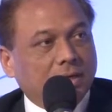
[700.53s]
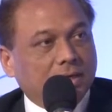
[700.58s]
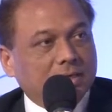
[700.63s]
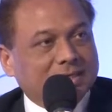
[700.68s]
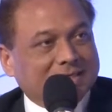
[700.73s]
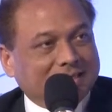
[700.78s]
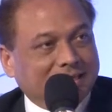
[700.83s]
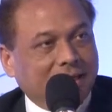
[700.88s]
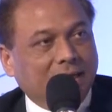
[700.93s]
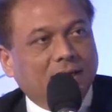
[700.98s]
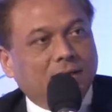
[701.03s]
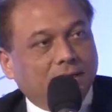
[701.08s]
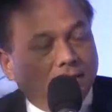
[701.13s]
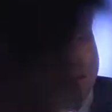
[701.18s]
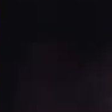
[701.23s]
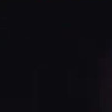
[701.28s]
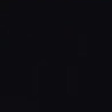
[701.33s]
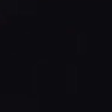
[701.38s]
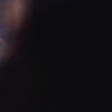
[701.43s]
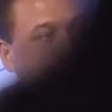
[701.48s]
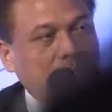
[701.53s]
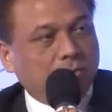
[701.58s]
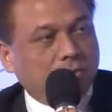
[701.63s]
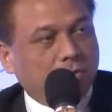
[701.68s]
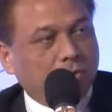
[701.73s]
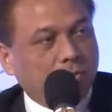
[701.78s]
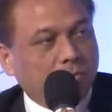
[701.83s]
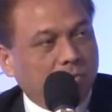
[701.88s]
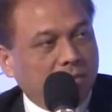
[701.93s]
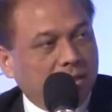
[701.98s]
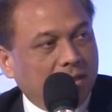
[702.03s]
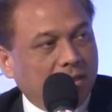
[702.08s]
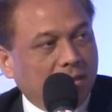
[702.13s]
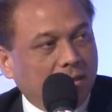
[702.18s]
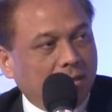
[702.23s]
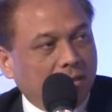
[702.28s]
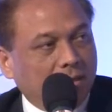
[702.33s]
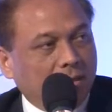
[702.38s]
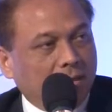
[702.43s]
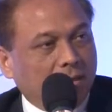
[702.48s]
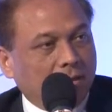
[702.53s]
skill that could be